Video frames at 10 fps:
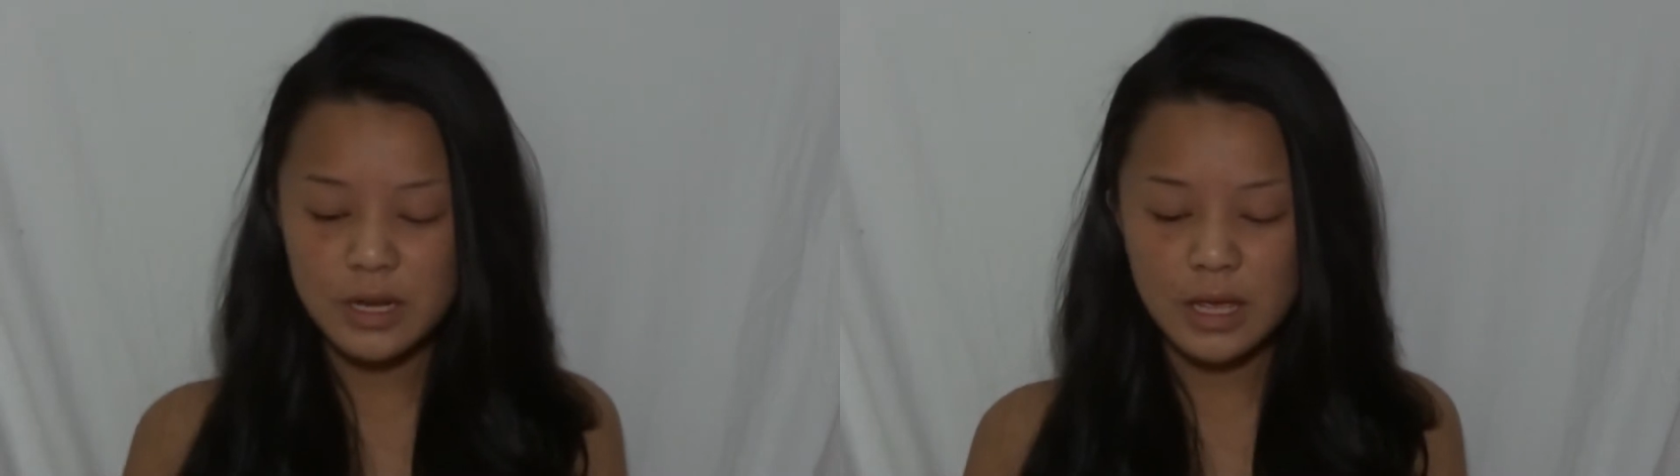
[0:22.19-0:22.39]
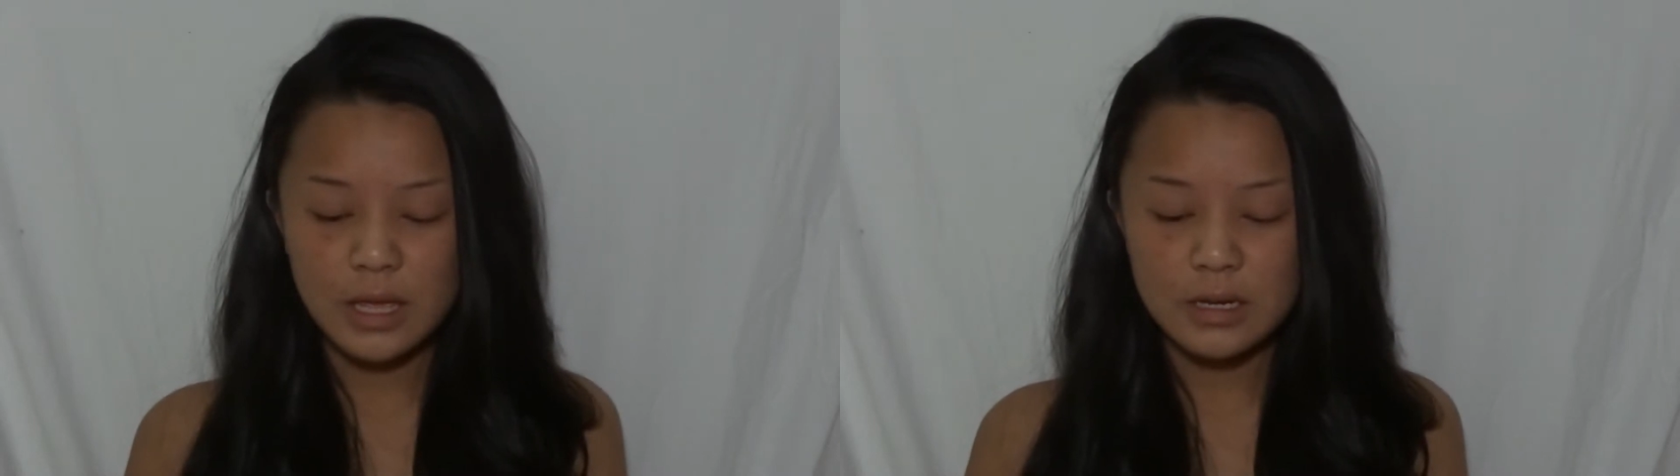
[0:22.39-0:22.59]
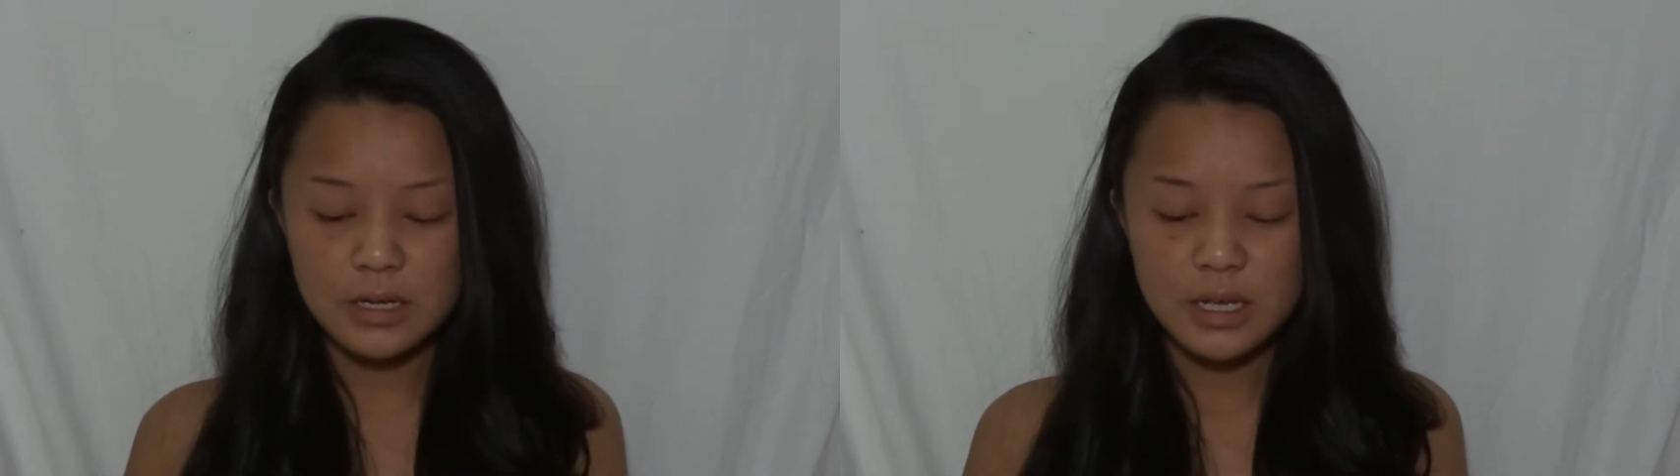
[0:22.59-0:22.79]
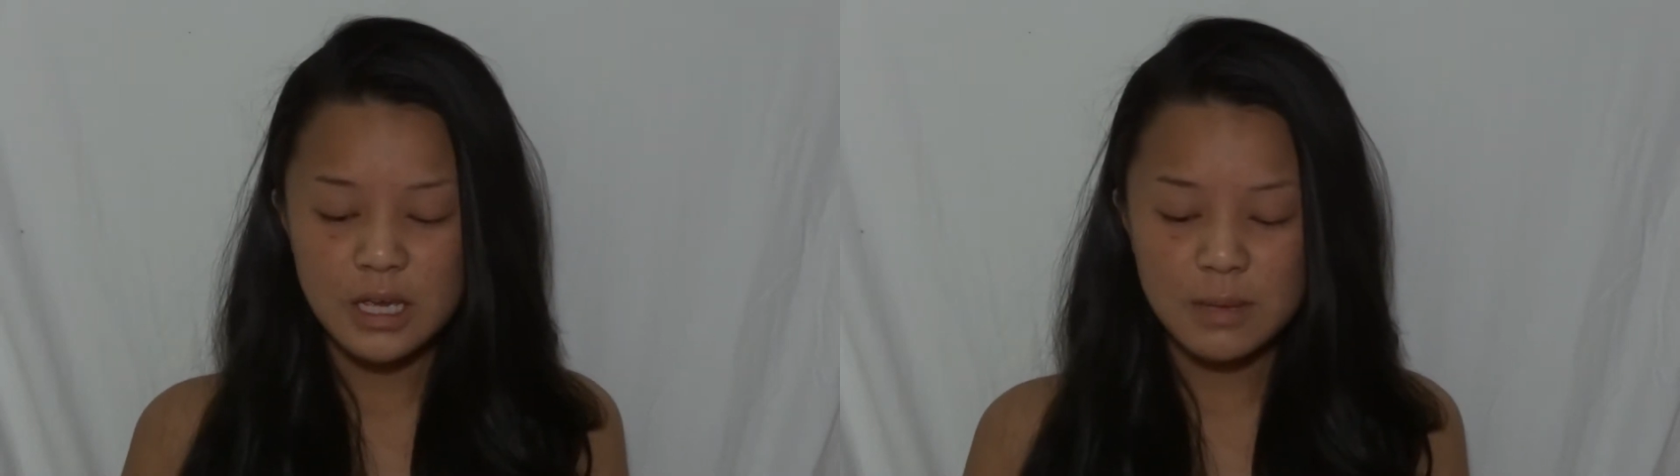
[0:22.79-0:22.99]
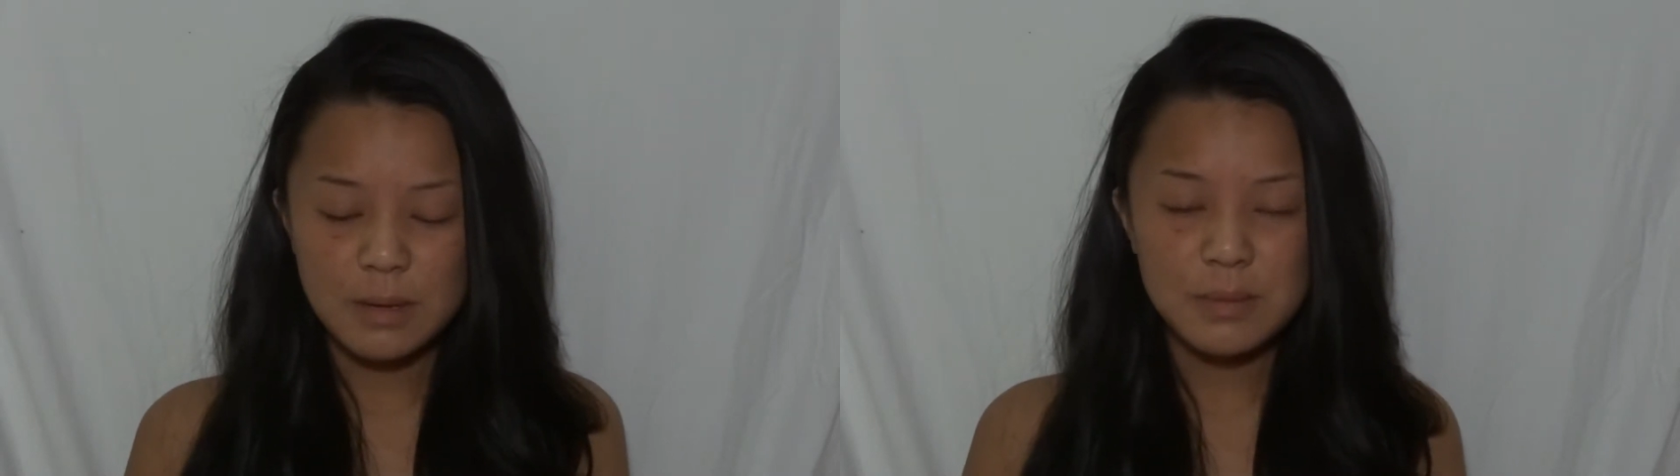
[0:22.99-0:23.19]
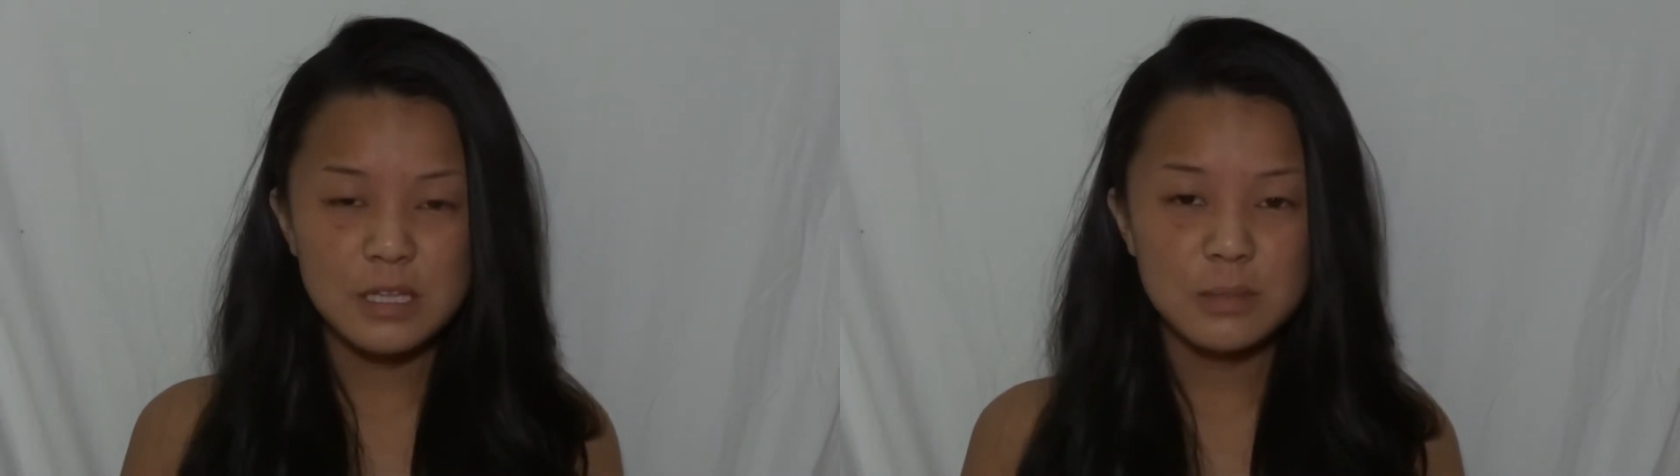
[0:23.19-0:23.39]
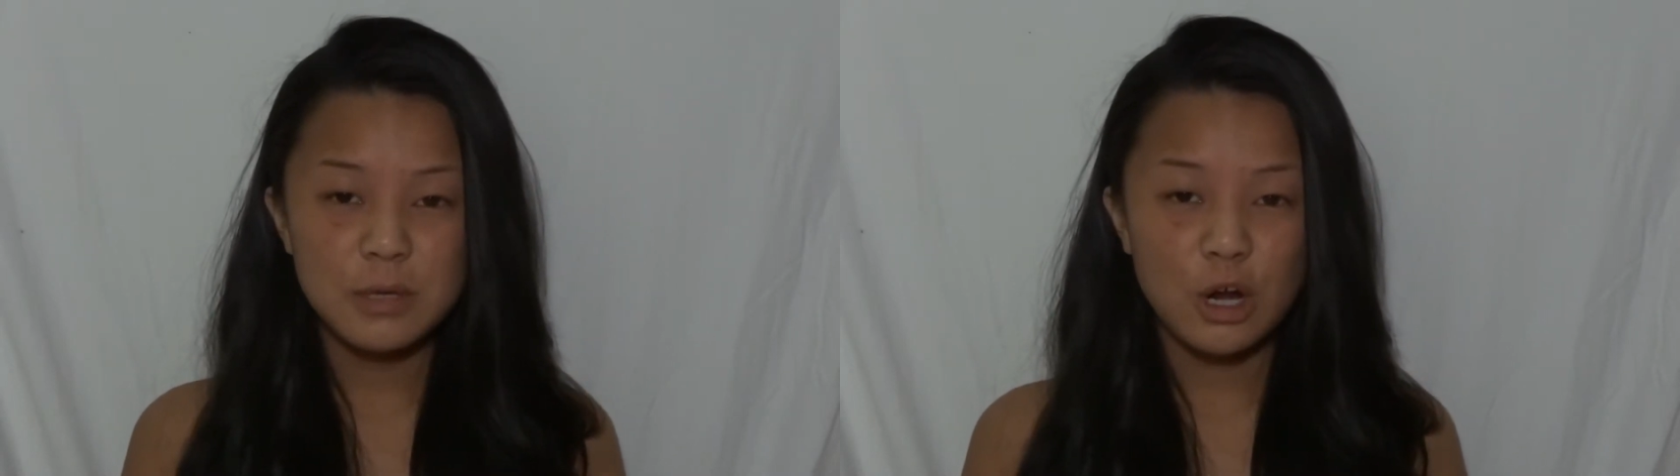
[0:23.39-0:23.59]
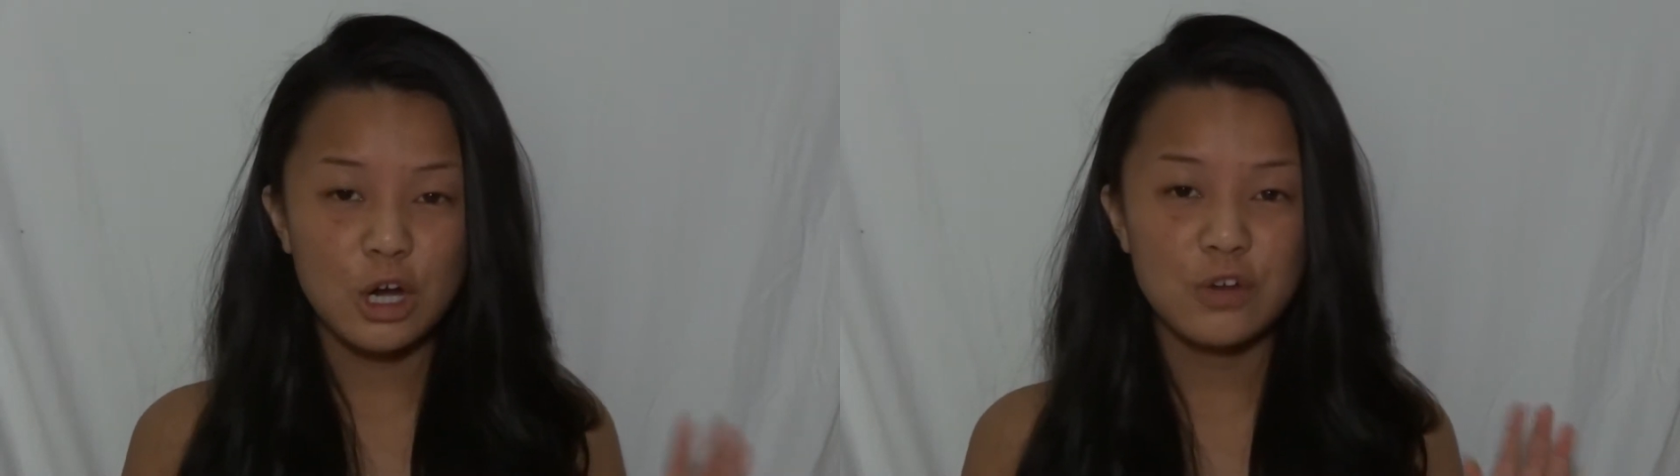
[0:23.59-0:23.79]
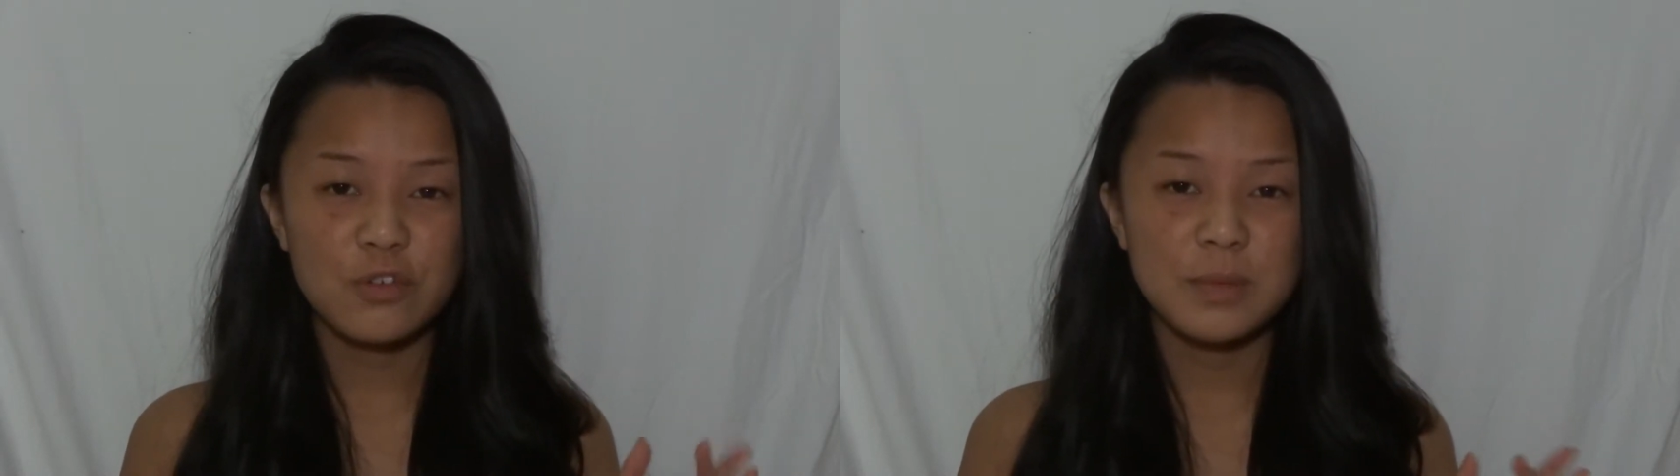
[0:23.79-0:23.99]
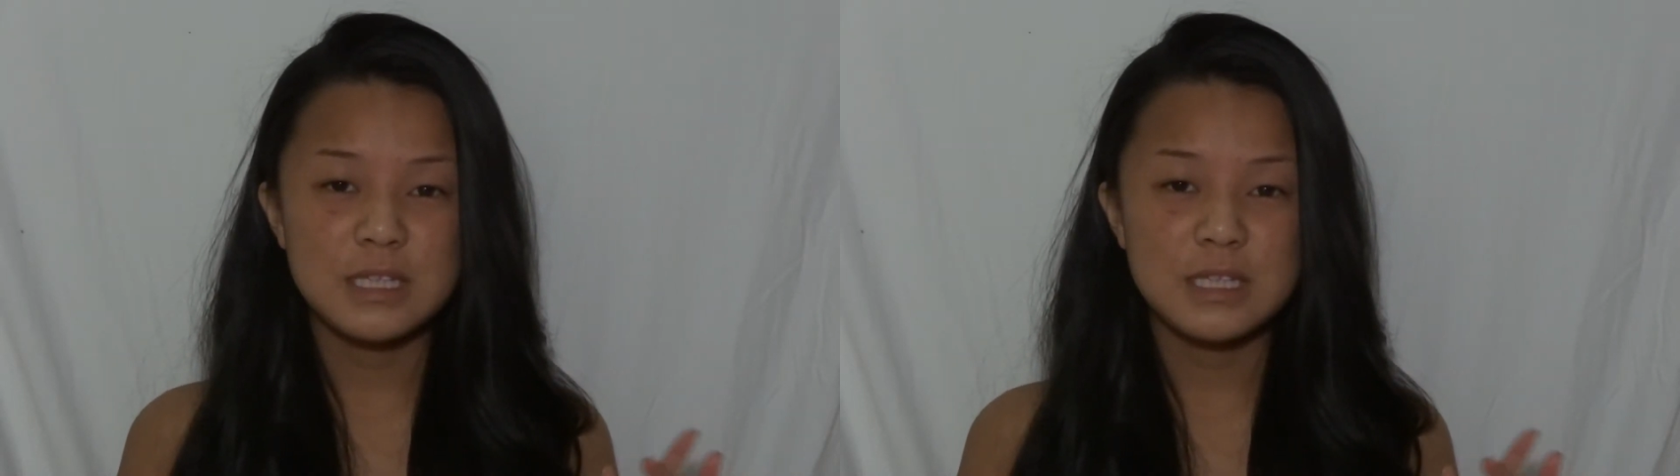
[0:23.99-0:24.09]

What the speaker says: And it might be a little bit harder for me